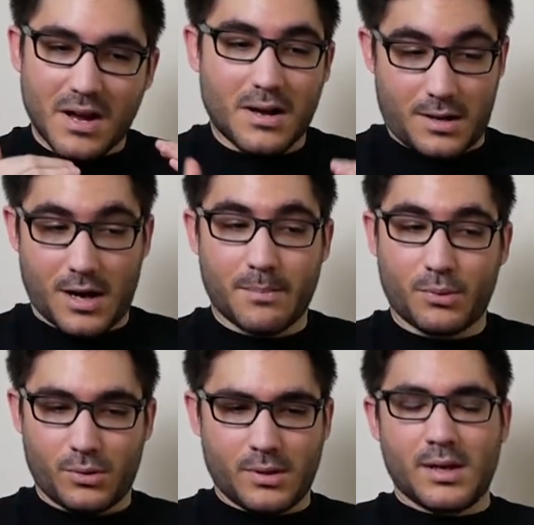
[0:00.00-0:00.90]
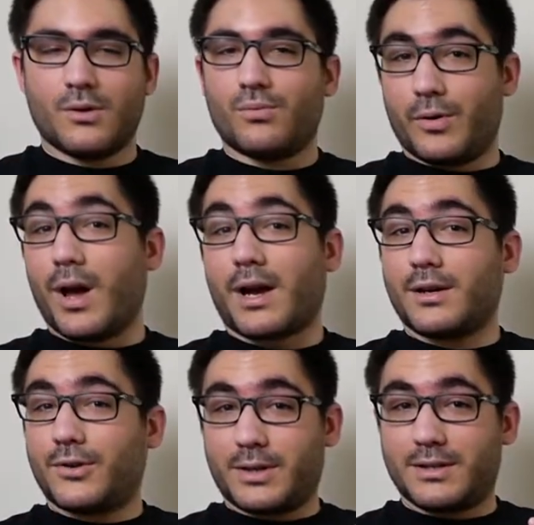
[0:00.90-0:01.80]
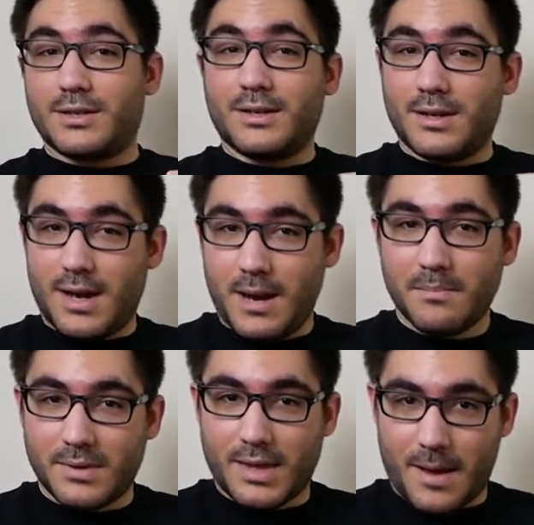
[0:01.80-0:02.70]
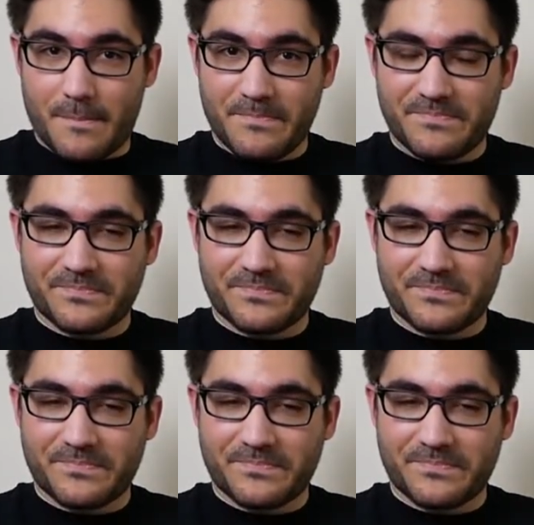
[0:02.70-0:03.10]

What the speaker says: a couple, we're not going to name them.